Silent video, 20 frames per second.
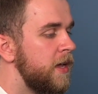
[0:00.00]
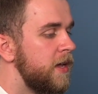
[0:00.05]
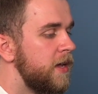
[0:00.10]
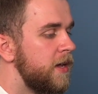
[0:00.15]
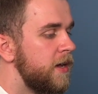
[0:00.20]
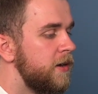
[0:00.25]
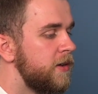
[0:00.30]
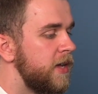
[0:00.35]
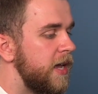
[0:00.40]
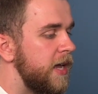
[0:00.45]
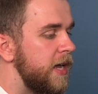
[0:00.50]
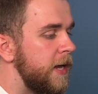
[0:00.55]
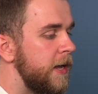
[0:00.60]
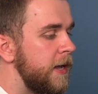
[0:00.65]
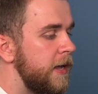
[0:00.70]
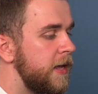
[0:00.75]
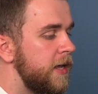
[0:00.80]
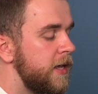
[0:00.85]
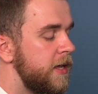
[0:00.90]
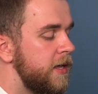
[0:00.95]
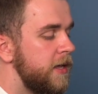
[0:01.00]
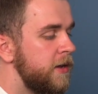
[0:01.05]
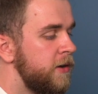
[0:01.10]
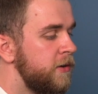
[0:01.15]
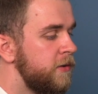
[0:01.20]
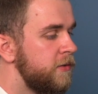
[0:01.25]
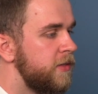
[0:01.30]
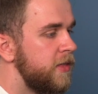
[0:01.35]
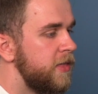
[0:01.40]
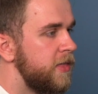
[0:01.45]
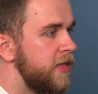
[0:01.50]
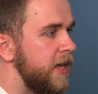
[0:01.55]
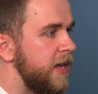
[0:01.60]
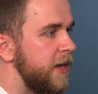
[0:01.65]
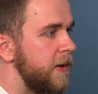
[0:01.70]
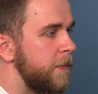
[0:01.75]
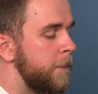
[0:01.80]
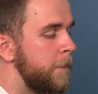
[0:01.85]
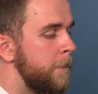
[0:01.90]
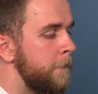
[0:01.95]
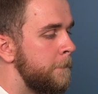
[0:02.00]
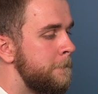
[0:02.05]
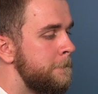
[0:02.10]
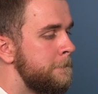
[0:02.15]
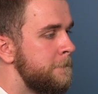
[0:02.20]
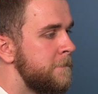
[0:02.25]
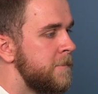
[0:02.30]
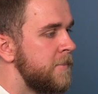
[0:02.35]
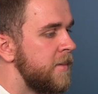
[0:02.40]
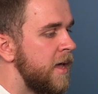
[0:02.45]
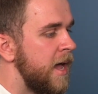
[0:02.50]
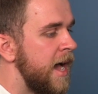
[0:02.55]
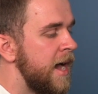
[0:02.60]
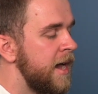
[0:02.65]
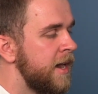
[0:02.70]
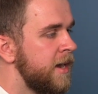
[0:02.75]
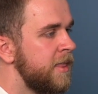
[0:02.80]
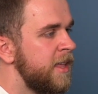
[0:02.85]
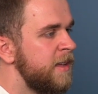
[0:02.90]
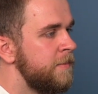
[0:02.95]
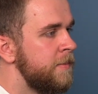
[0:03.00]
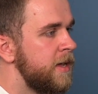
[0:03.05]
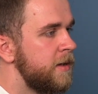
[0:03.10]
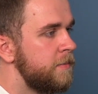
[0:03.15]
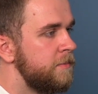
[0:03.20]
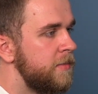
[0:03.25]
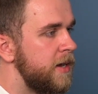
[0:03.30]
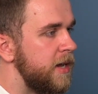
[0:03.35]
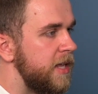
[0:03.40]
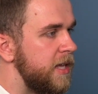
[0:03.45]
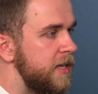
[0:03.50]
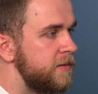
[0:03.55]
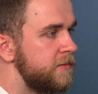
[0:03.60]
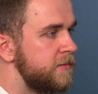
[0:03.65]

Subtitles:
Okay. Here's the thing. How do they make money?